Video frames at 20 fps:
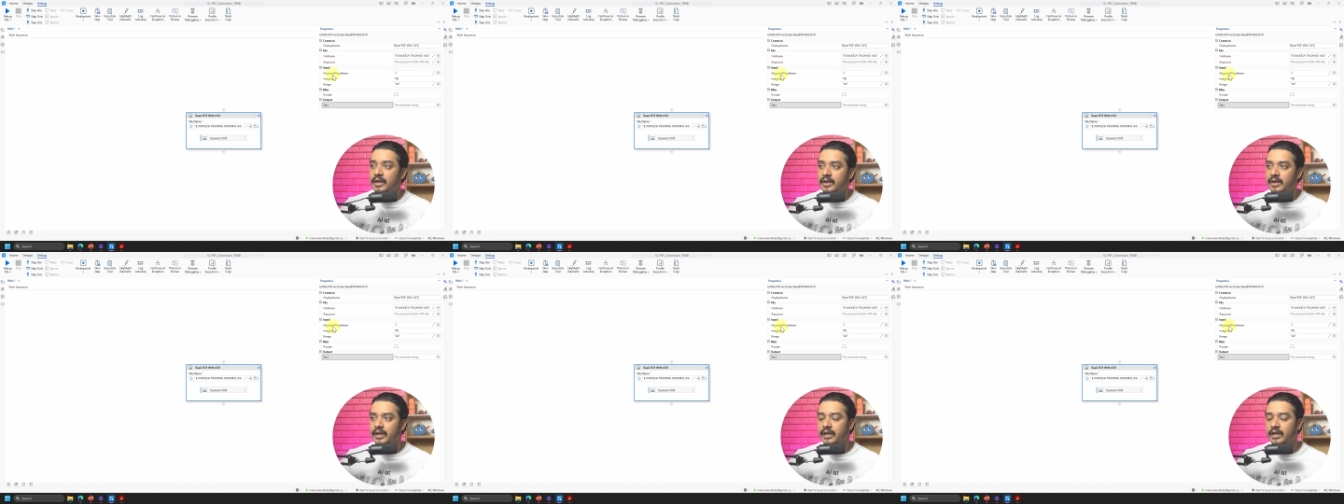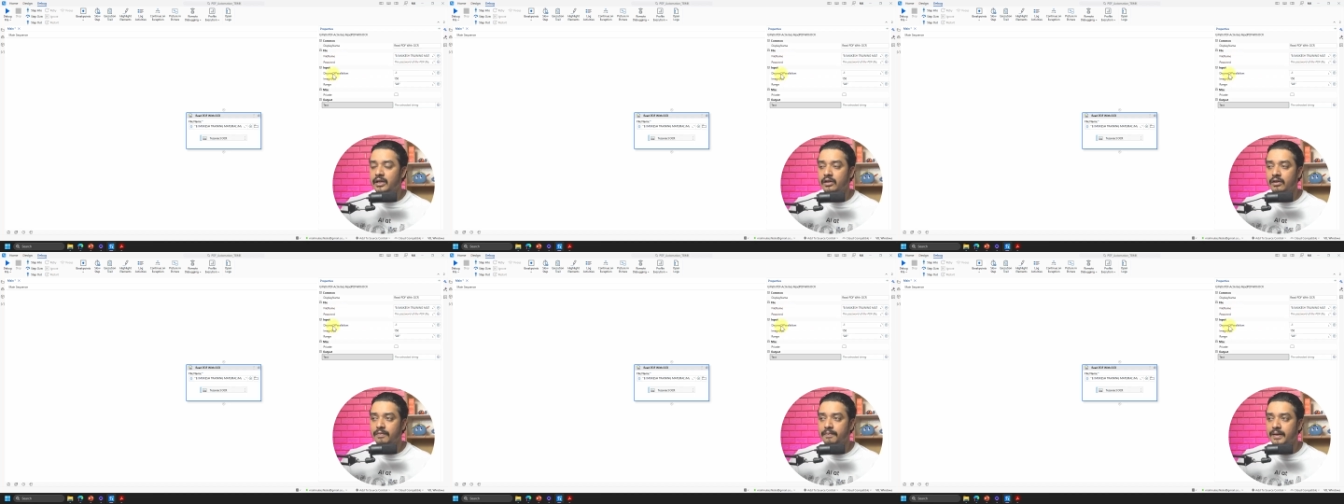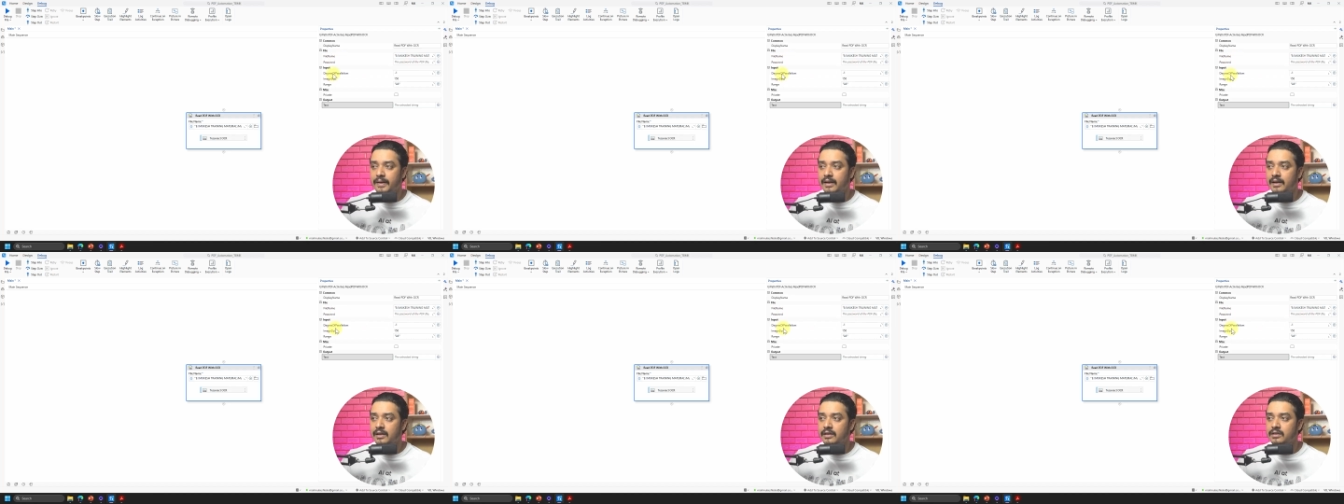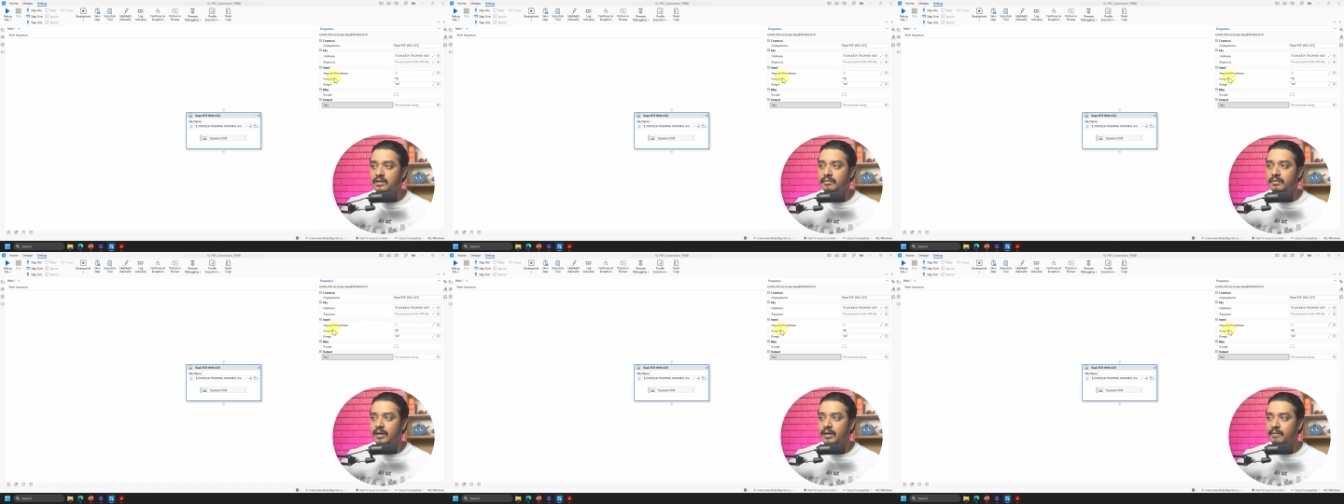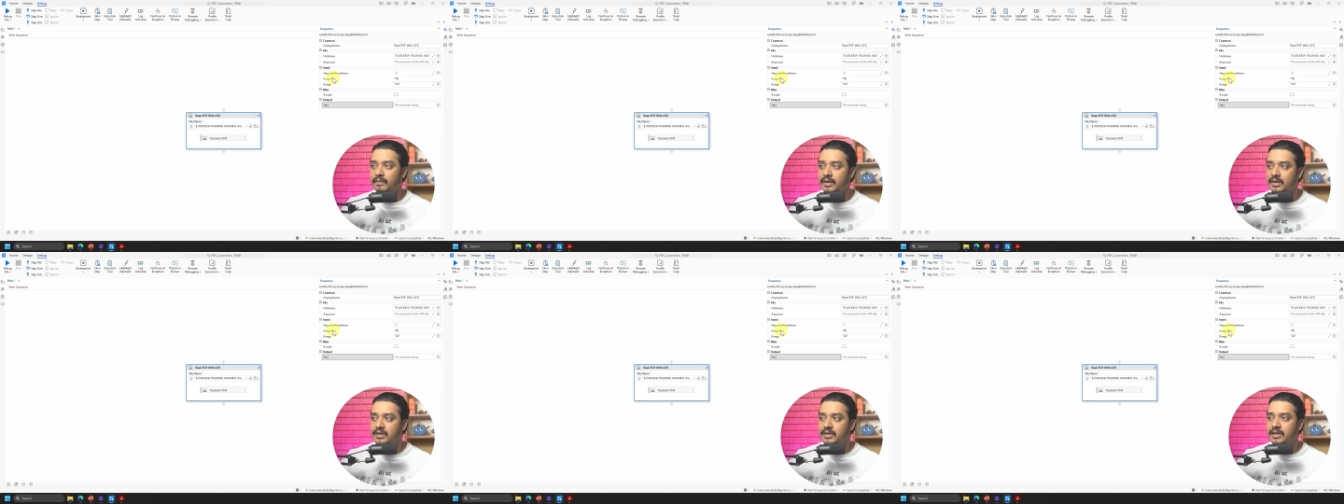Degree of parallelism,
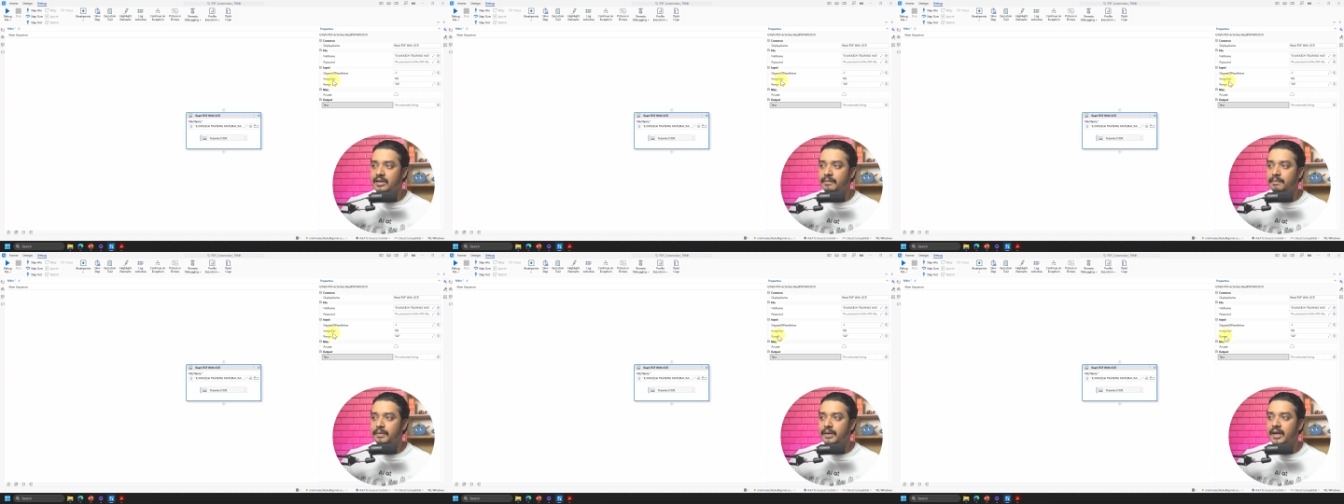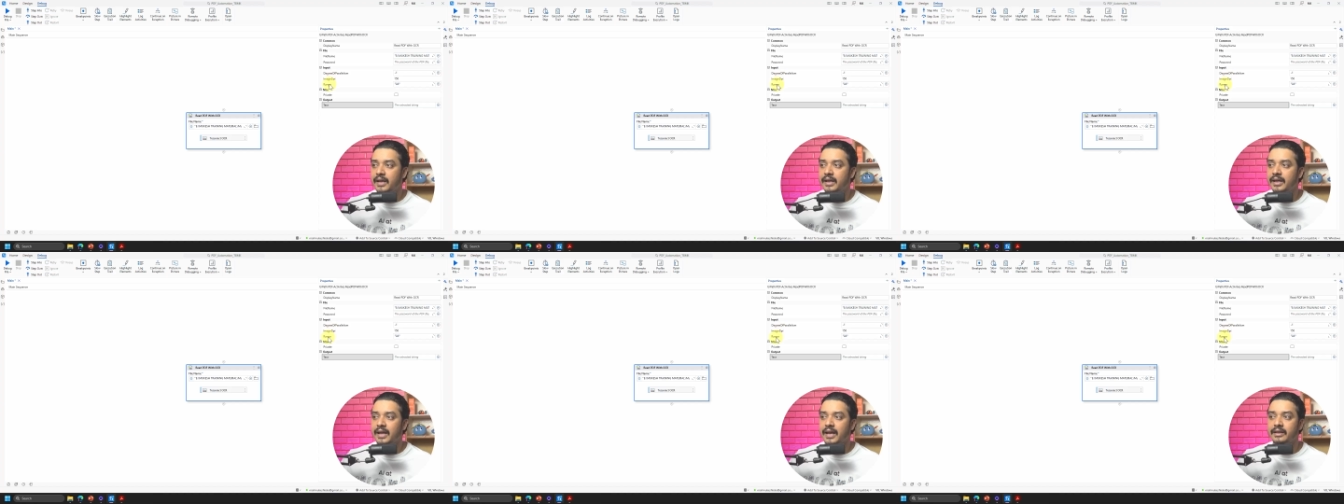image DPI,